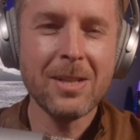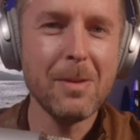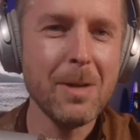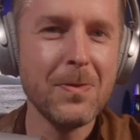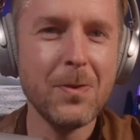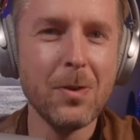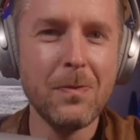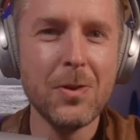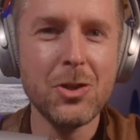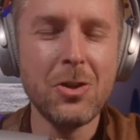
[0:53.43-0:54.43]
so much for
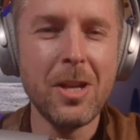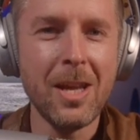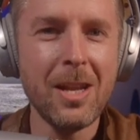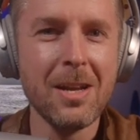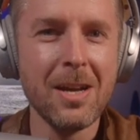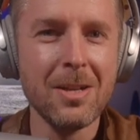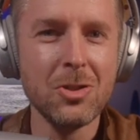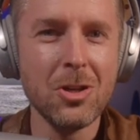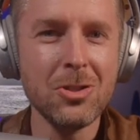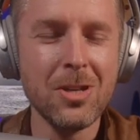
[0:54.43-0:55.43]
for tuning in, uh,
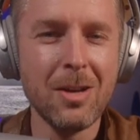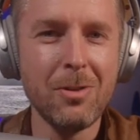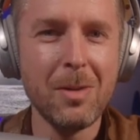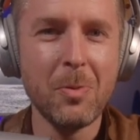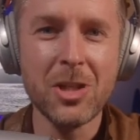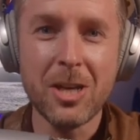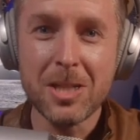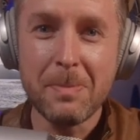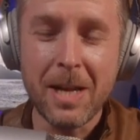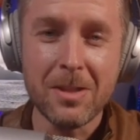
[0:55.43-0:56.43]
Josh. I really appreciate you
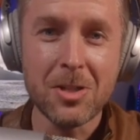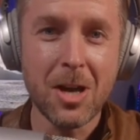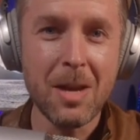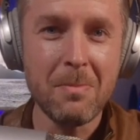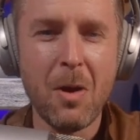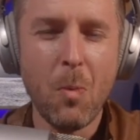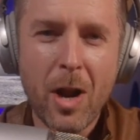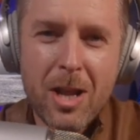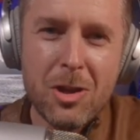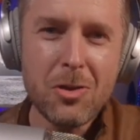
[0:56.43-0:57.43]
spending the time.
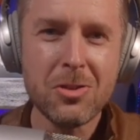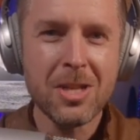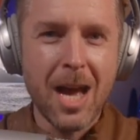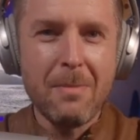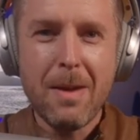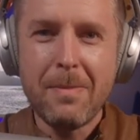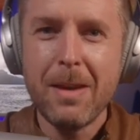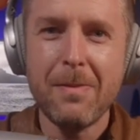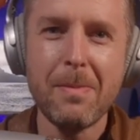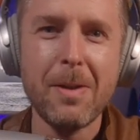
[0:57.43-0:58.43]
Why don't you start? Maybe
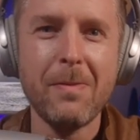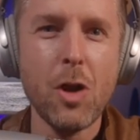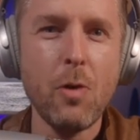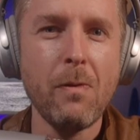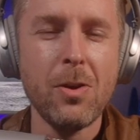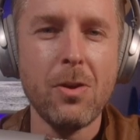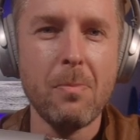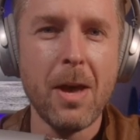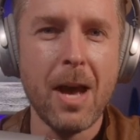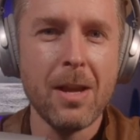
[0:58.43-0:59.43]
give you a bit of an overview
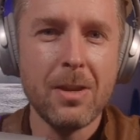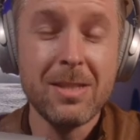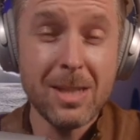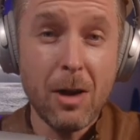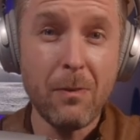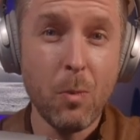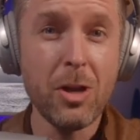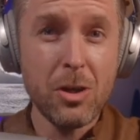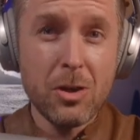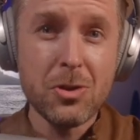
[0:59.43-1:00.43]
about yourself.
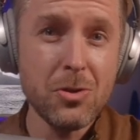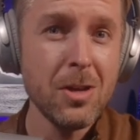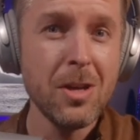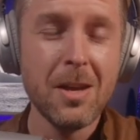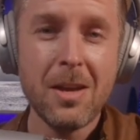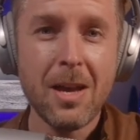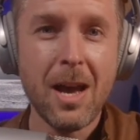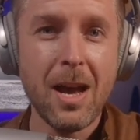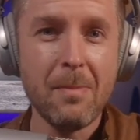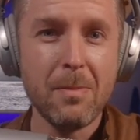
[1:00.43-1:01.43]
What do you do?
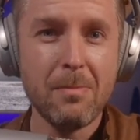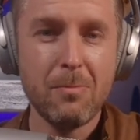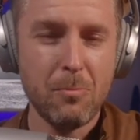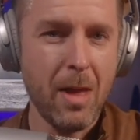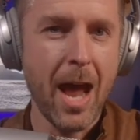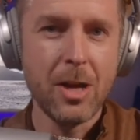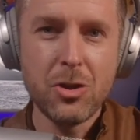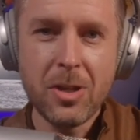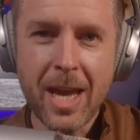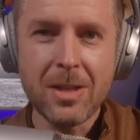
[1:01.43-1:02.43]
Um, how did
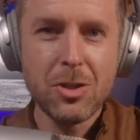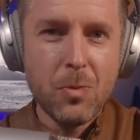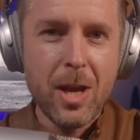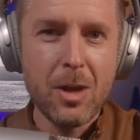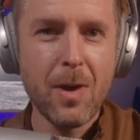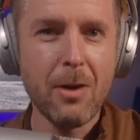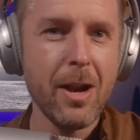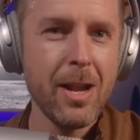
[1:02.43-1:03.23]
you get to where you are right